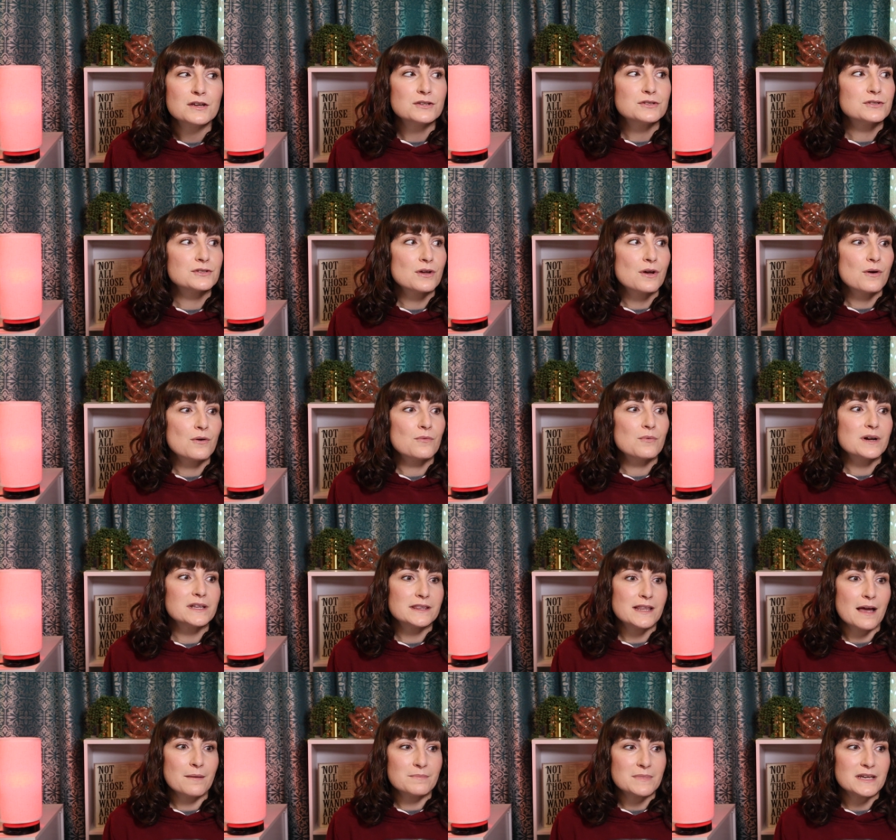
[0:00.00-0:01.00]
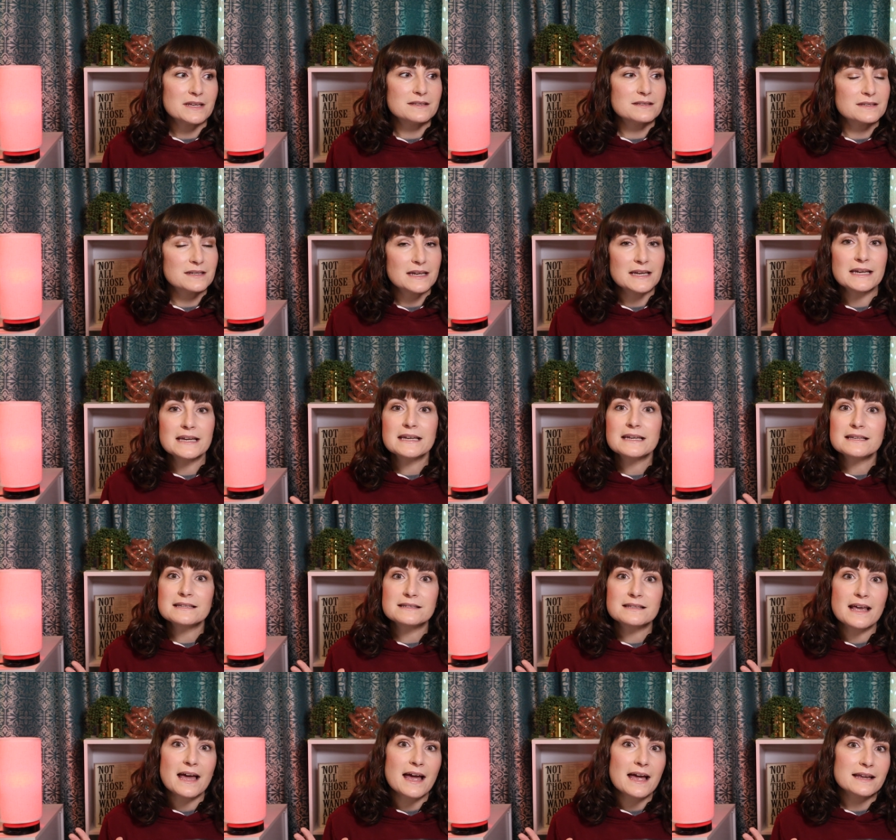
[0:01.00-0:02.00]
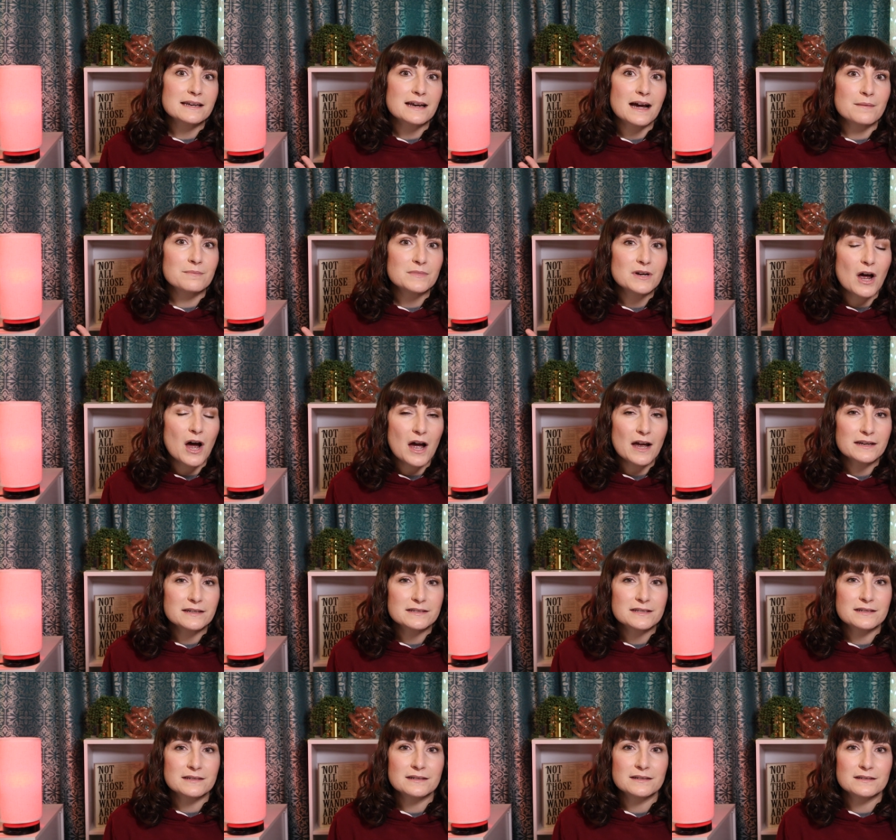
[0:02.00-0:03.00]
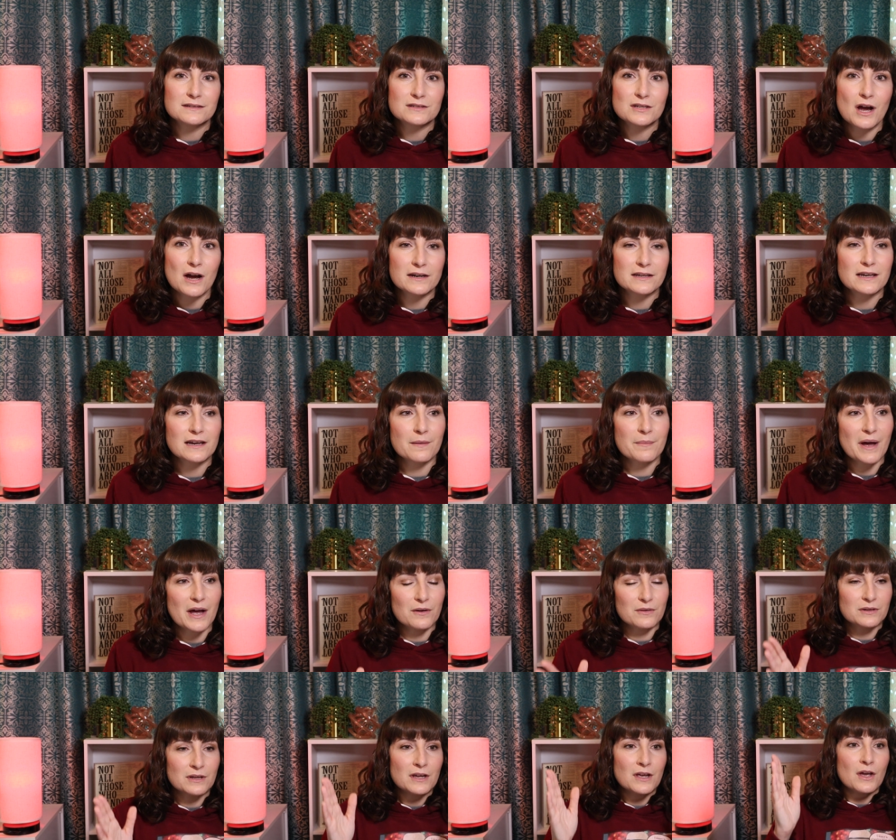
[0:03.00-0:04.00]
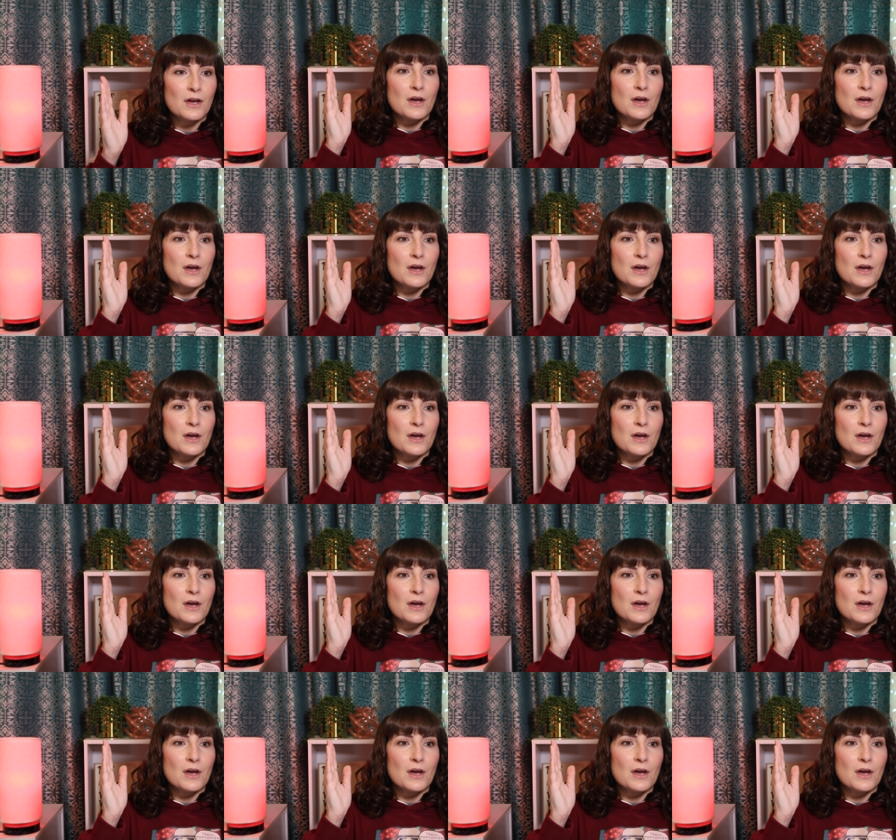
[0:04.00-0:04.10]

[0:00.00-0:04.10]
So what that means is that I'm not talking about